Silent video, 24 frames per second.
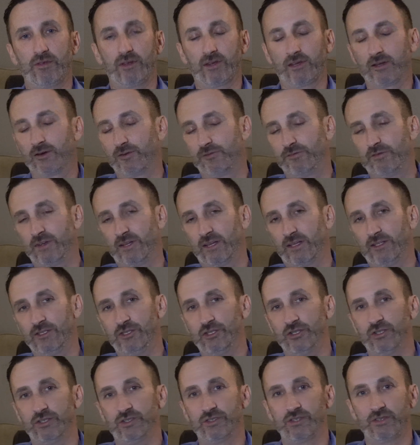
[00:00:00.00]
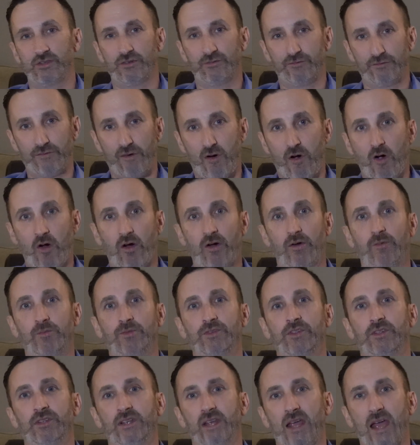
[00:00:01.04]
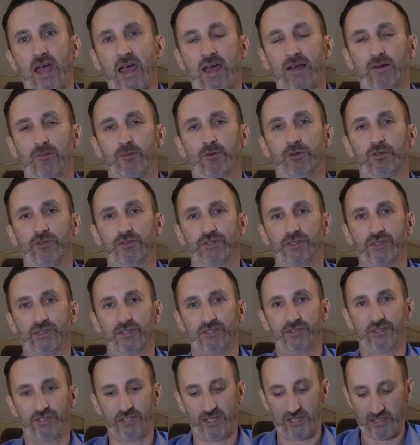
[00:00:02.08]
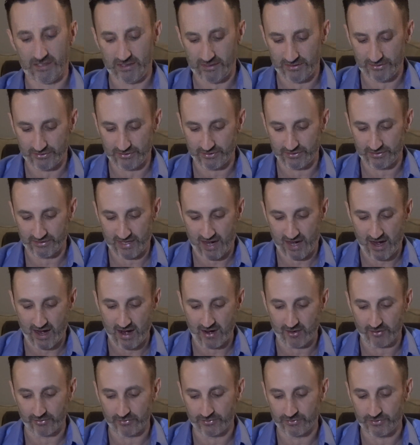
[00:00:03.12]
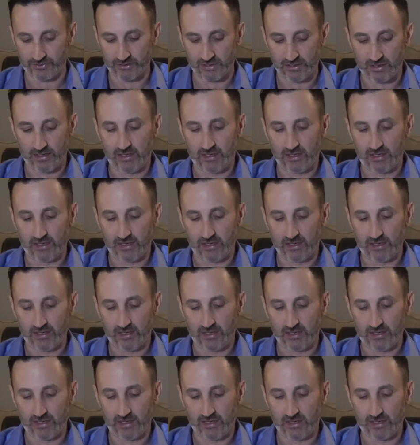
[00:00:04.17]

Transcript: the little villages and the farms and the animals and the cities and towns,